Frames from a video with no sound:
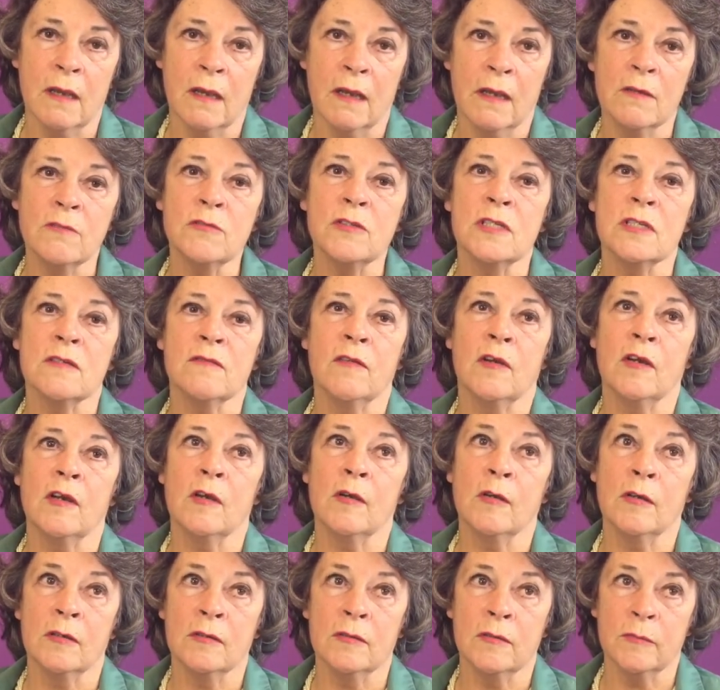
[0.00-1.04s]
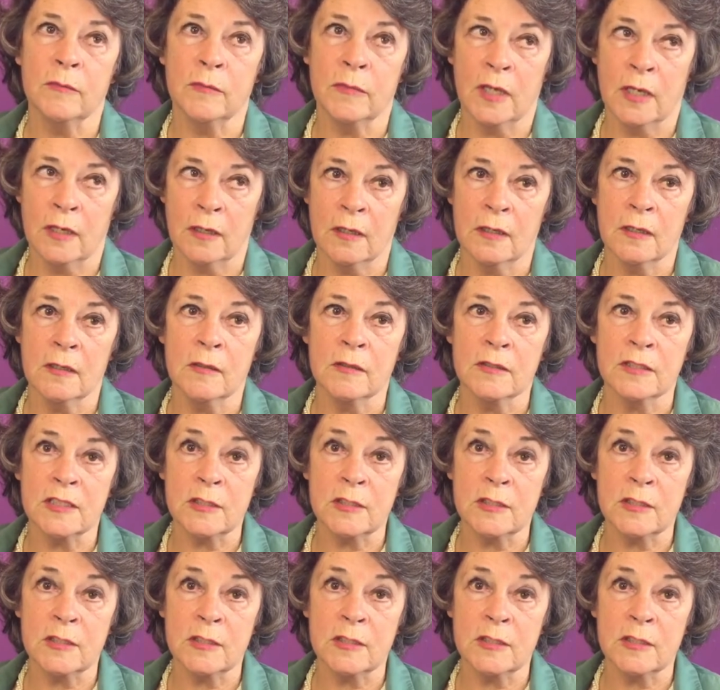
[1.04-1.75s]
out of our